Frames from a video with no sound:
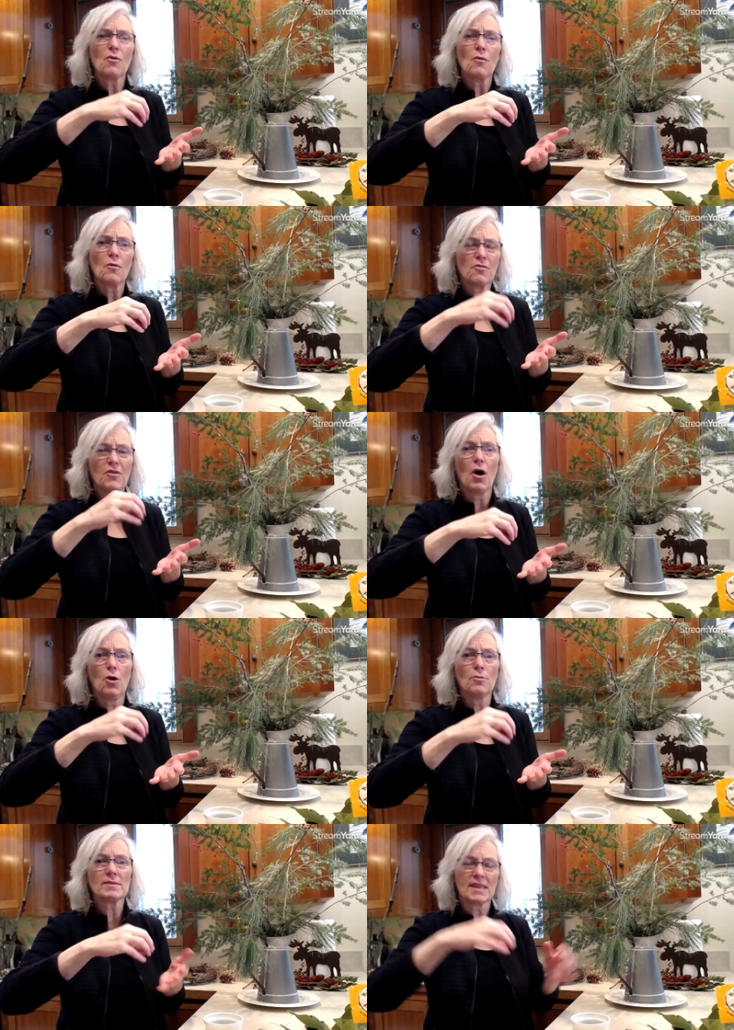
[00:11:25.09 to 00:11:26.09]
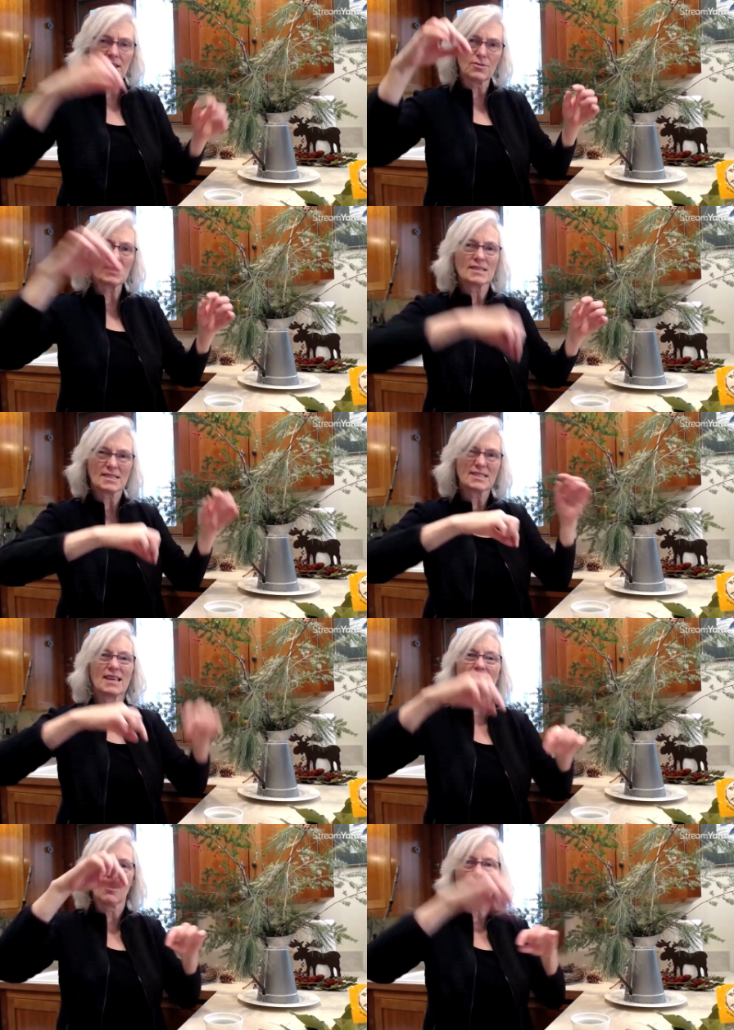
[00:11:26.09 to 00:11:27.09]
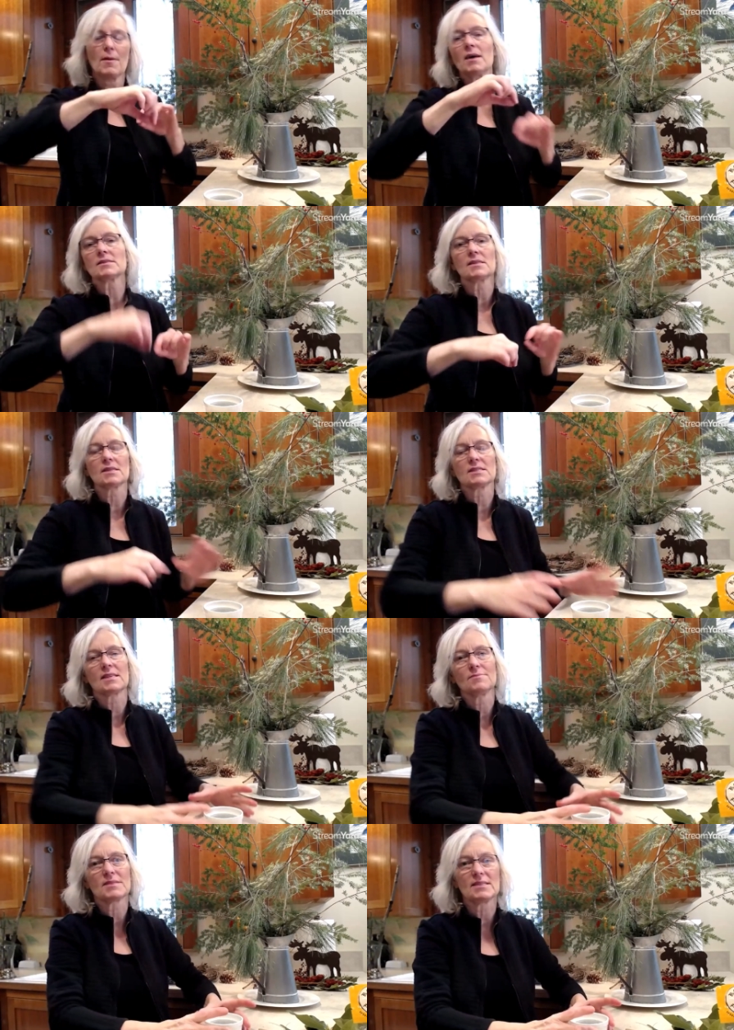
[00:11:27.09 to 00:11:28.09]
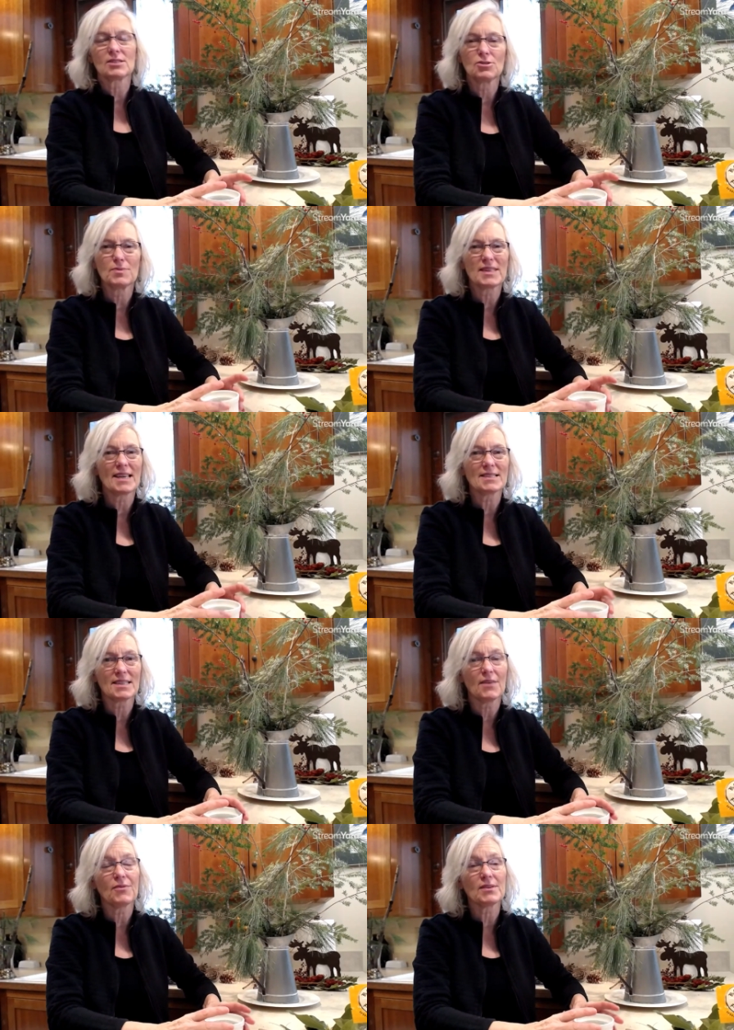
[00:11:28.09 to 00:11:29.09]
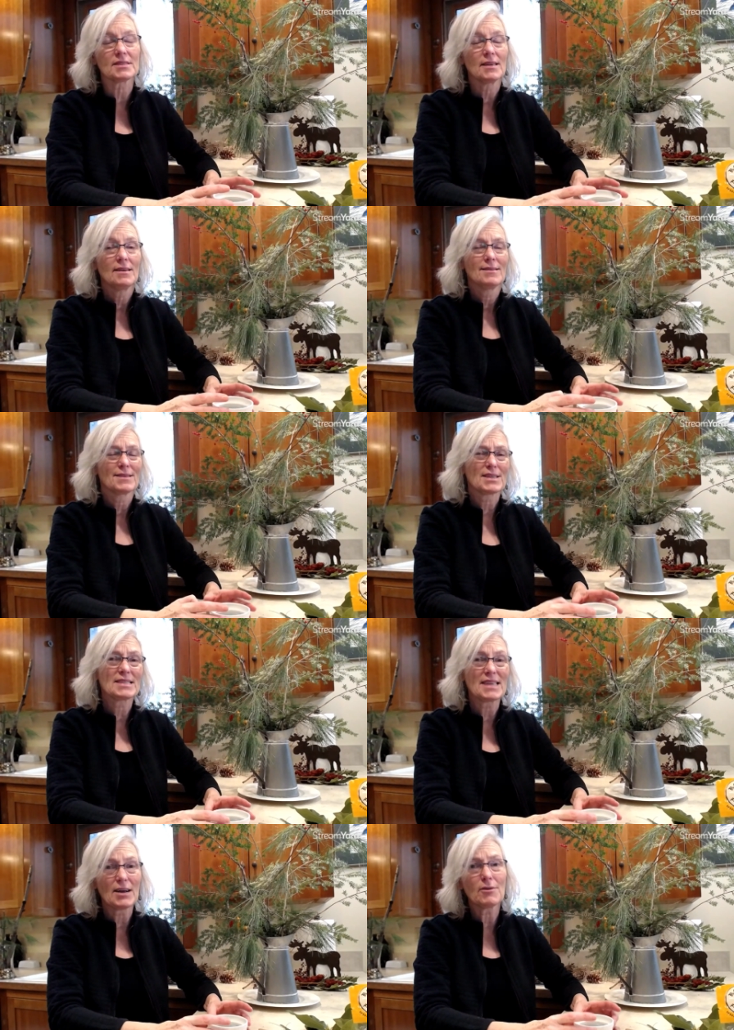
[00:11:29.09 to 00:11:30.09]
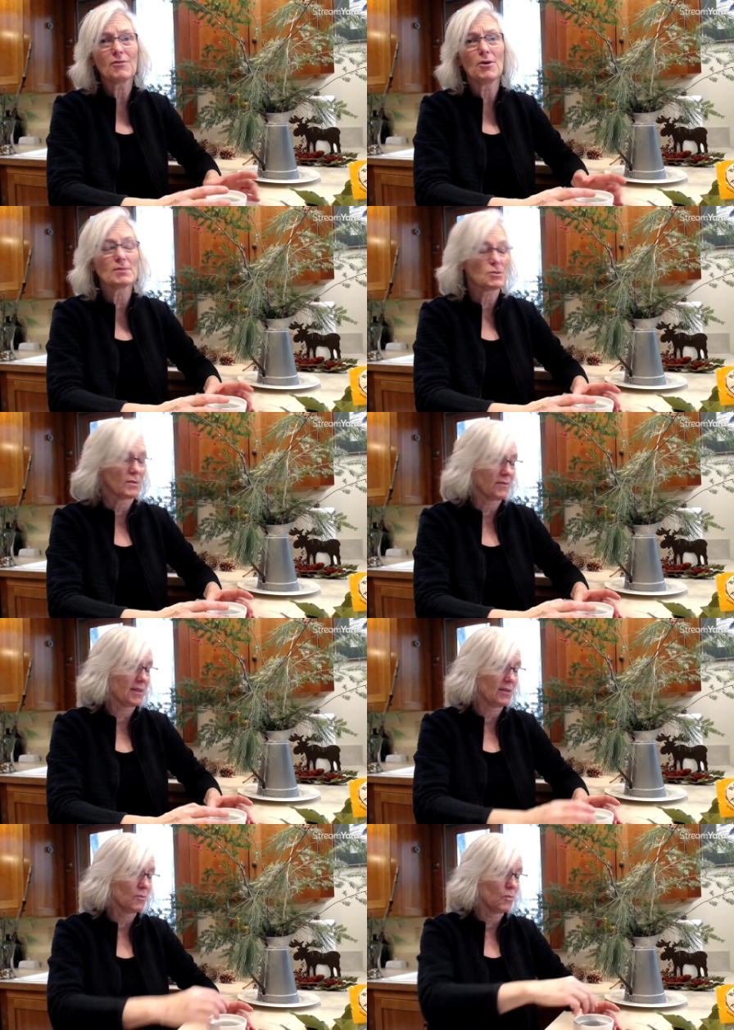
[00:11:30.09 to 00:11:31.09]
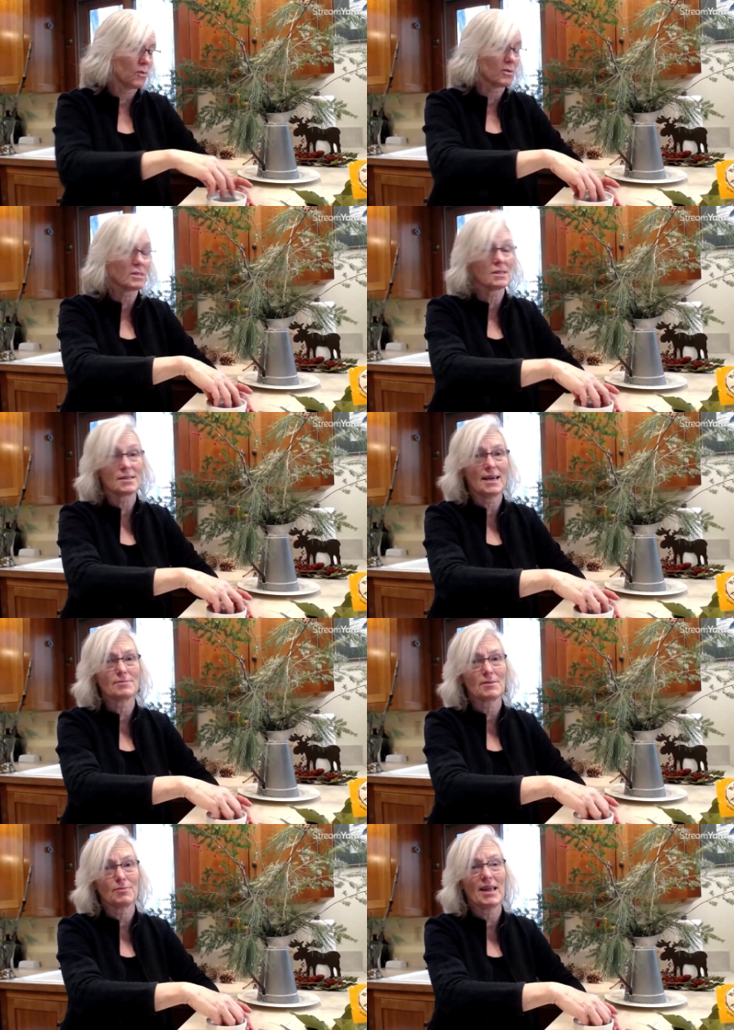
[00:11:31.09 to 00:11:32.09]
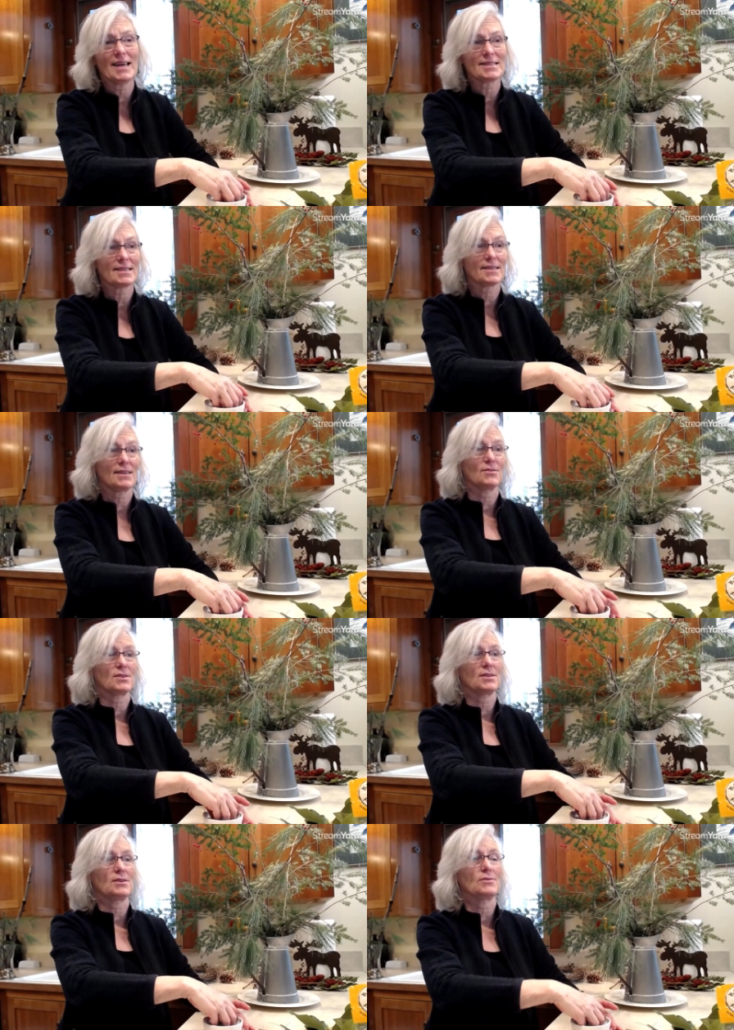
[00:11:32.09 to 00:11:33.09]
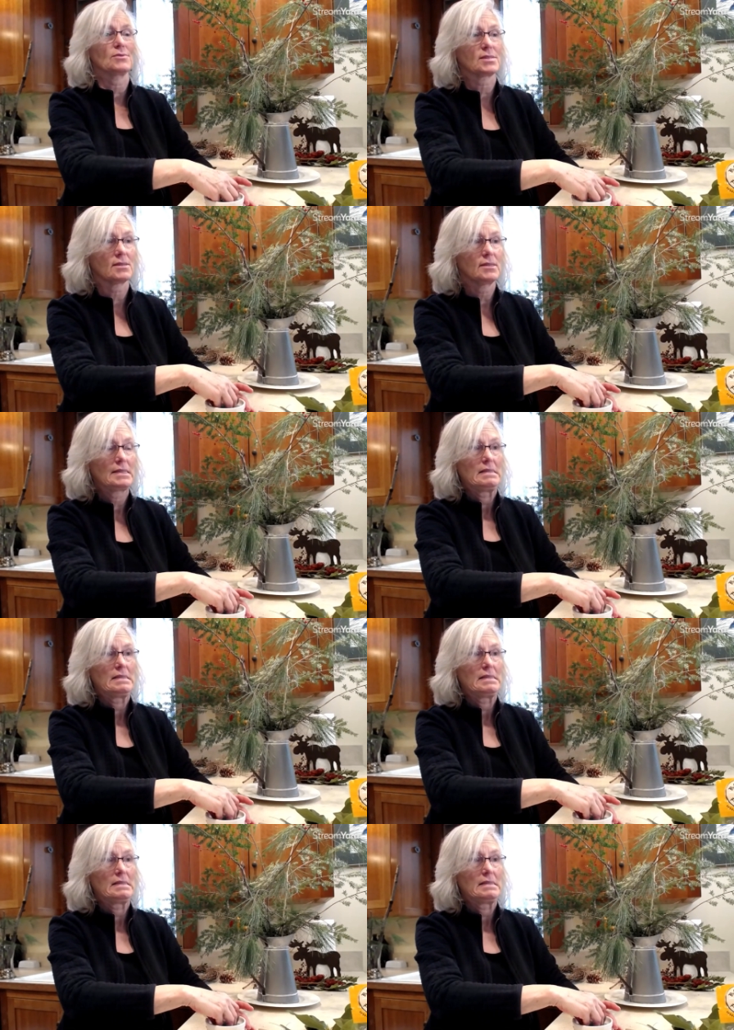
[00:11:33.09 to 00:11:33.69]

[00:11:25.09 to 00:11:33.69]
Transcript: foam that you can stick all the bottoms of the stems into. But that stuff is, like, styrofoam is one of the worst types of plastic that you can use